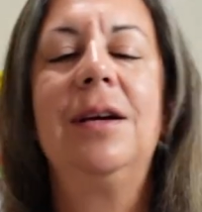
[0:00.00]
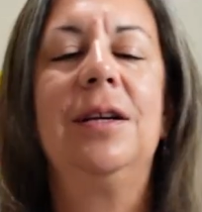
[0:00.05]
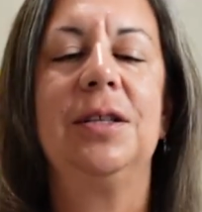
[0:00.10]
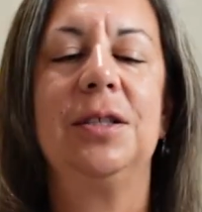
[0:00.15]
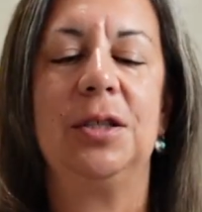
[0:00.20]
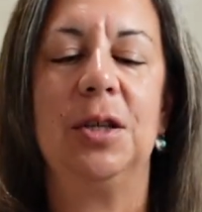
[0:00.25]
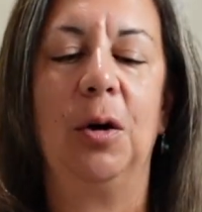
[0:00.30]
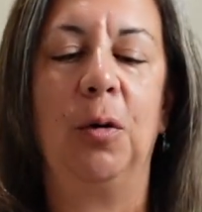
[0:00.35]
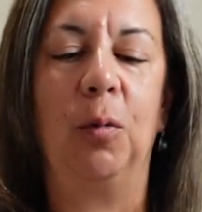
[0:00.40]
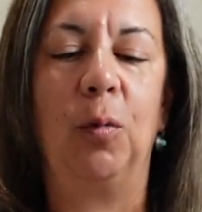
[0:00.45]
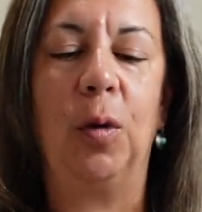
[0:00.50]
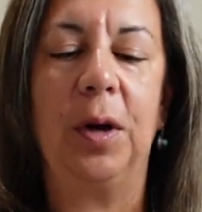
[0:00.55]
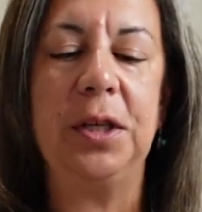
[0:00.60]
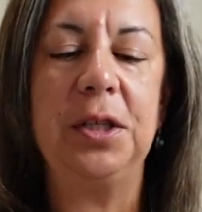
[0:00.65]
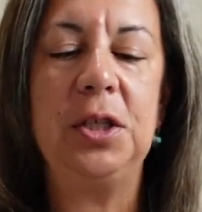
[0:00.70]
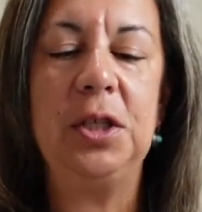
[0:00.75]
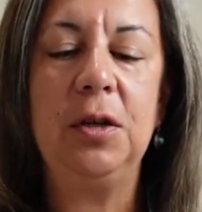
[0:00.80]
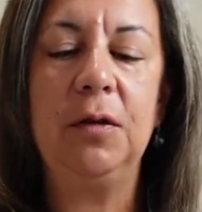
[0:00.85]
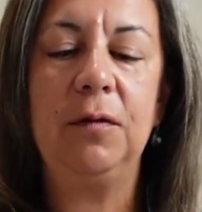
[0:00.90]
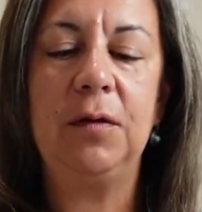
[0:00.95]
So
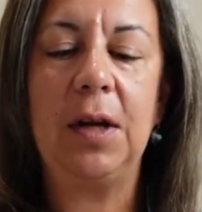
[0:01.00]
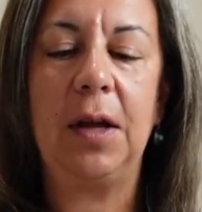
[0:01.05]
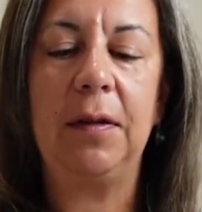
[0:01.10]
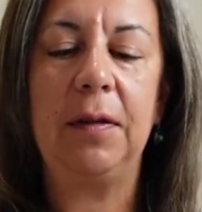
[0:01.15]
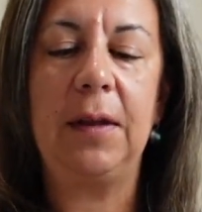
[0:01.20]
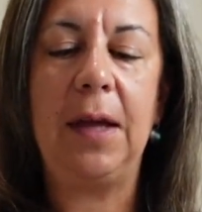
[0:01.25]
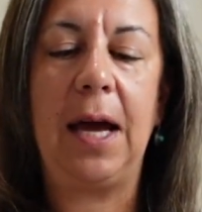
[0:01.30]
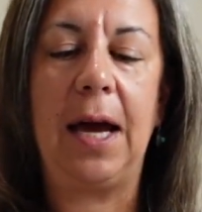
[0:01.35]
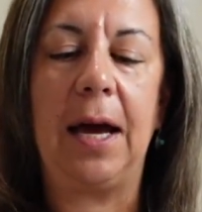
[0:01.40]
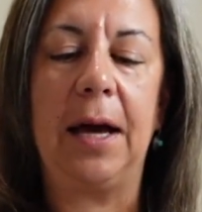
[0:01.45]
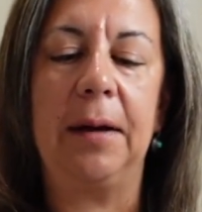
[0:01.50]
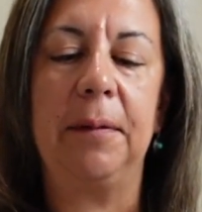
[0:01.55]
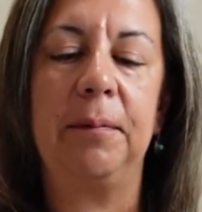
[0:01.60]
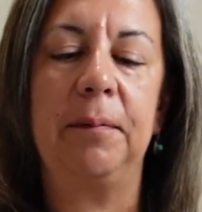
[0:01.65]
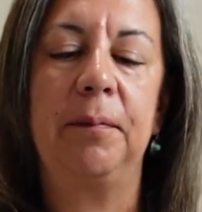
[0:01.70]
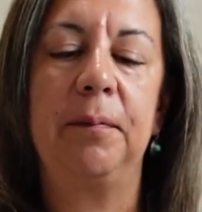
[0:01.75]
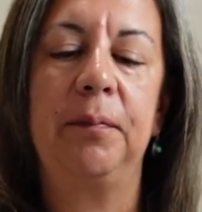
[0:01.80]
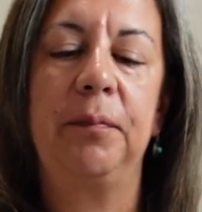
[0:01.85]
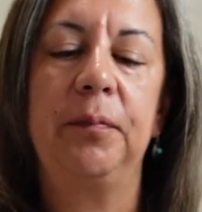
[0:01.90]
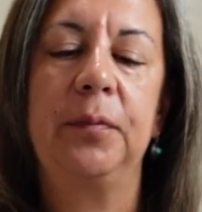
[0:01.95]
once you've done that,
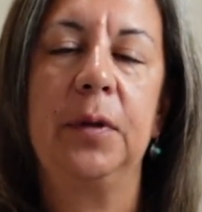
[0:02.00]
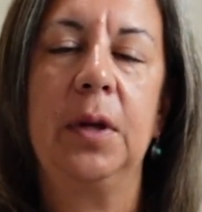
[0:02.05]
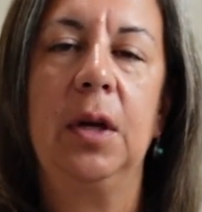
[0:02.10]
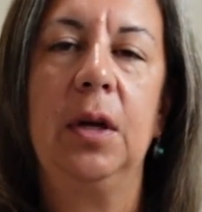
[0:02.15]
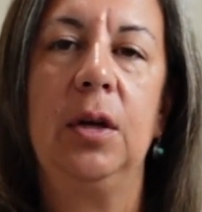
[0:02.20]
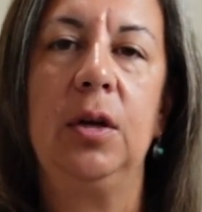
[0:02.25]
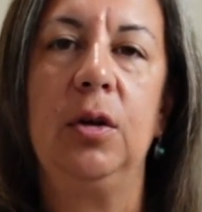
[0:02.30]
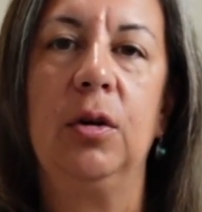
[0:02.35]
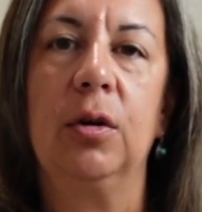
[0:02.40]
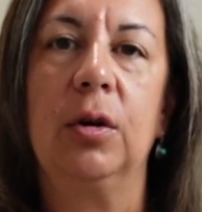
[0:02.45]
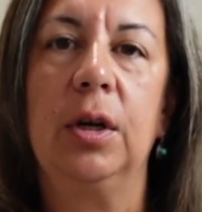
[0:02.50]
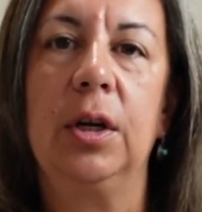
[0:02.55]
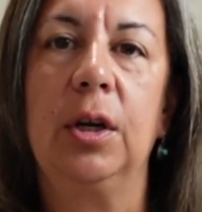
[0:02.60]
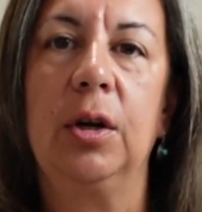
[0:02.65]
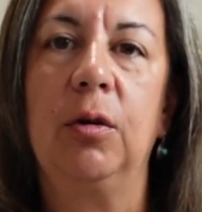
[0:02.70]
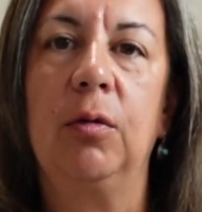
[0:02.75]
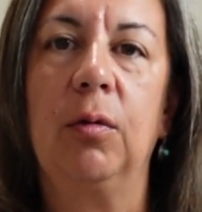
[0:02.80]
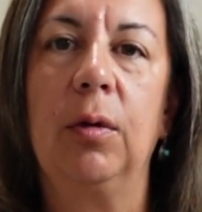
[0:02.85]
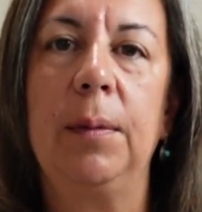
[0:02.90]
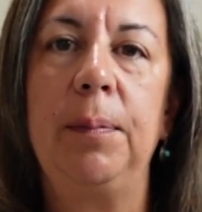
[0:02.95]
you're going to
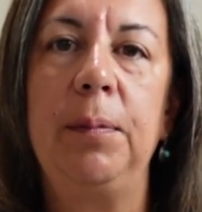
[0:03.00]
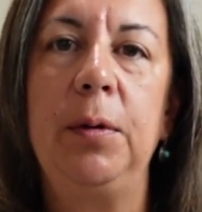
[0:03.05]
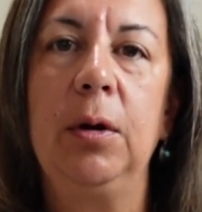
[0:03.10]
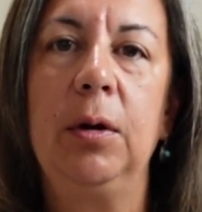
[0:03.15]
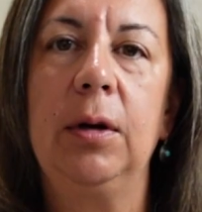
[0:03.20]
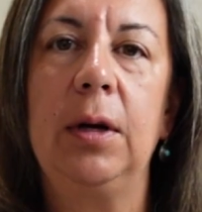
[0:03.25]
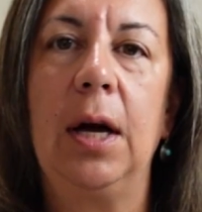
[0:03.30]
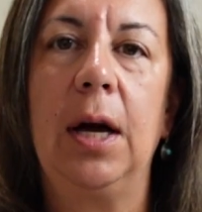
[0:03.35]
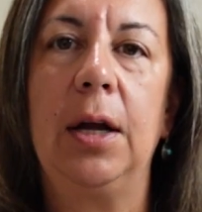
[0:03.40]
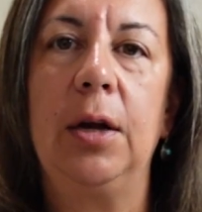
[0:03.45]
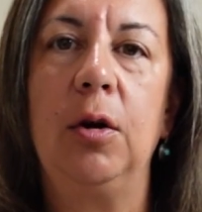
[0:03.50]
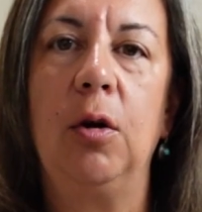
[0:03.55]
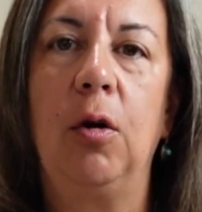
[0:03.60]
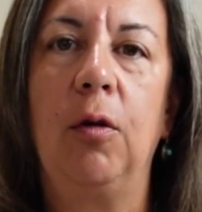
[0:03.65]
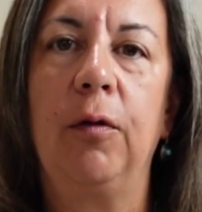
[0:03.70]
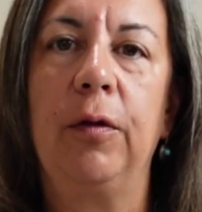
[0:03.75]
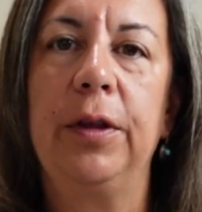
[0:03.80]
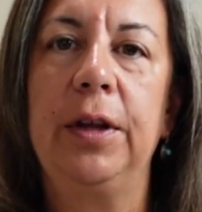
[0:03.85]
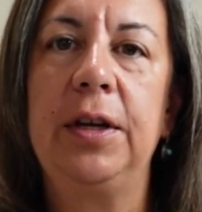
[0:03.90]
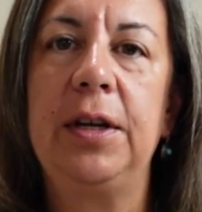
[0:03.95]
grip your gun
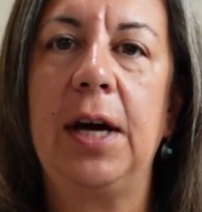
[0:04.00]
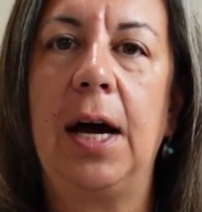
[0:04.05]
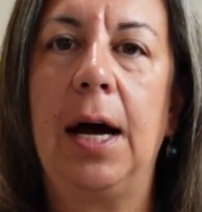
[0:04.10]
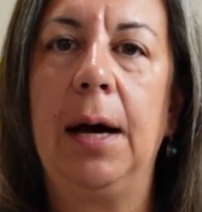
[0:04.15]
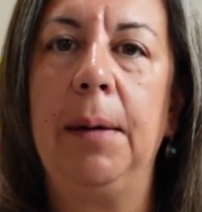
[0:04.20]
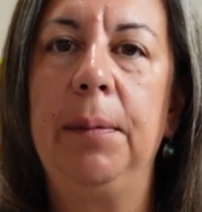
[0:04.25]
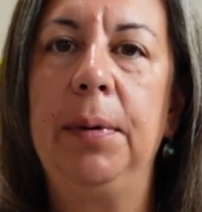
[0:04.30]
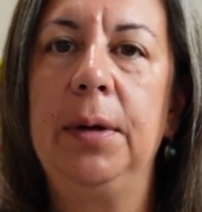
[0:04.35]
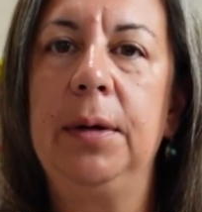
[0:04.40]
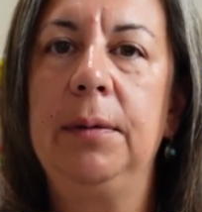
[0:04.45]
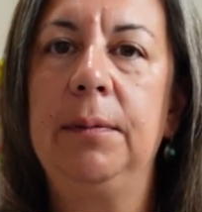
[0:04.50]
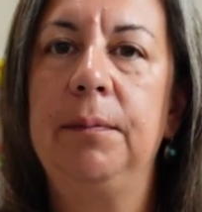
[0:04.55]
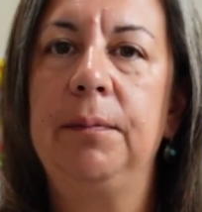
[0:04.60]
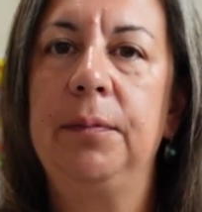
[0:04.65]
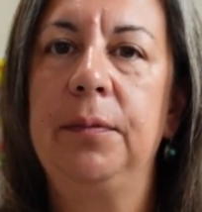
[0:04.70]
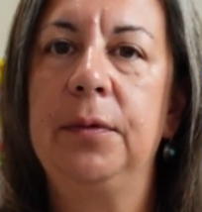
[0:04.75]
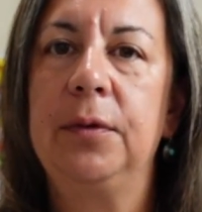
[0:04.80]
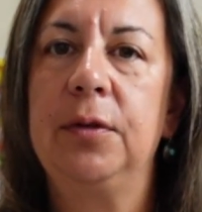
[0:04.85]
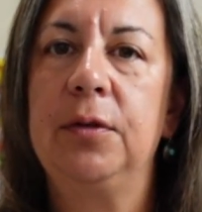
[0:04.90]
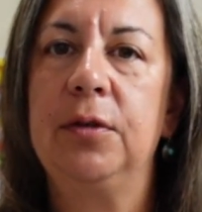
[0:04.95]
over the top,
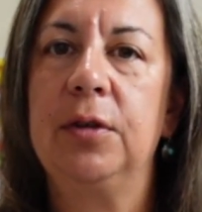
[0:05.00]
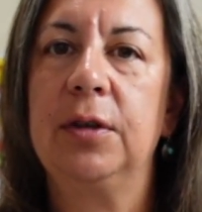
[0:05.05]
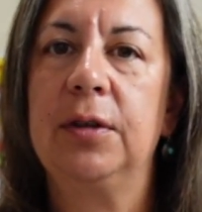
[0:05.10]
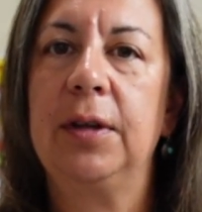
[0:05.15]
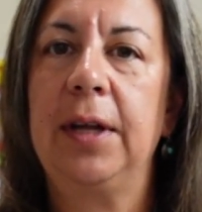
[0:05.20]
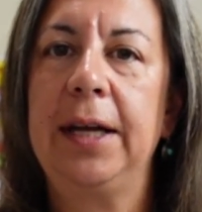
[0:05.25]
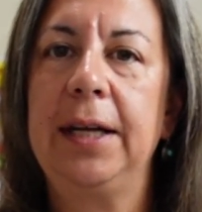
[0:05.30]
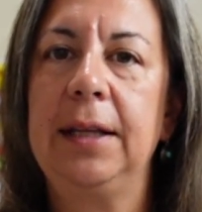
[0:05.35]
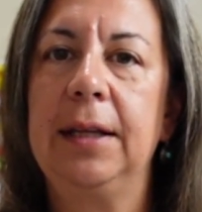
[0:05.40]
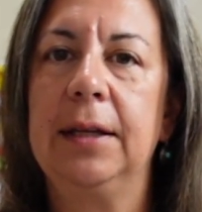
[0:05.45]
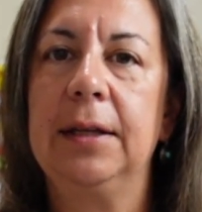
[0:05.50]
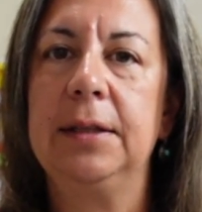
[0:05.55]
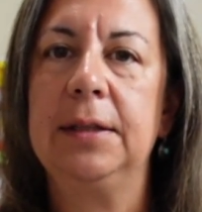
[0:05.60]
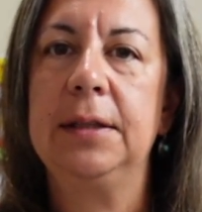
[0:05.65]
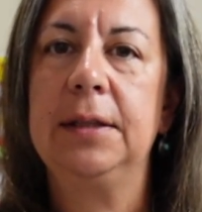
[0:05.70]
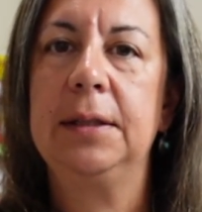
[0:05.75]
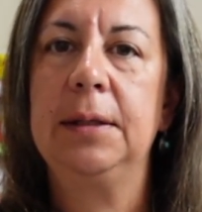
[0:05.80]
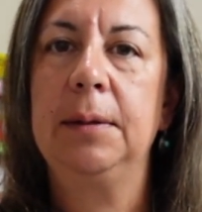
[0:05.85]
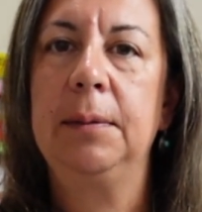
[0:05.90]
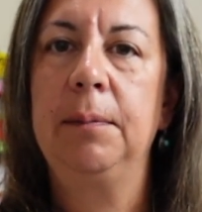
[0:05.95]
just like
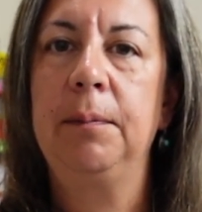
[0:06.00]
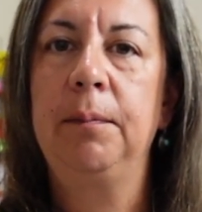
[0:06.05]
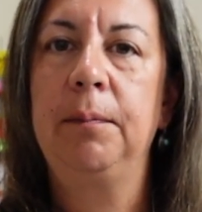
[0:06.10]
this.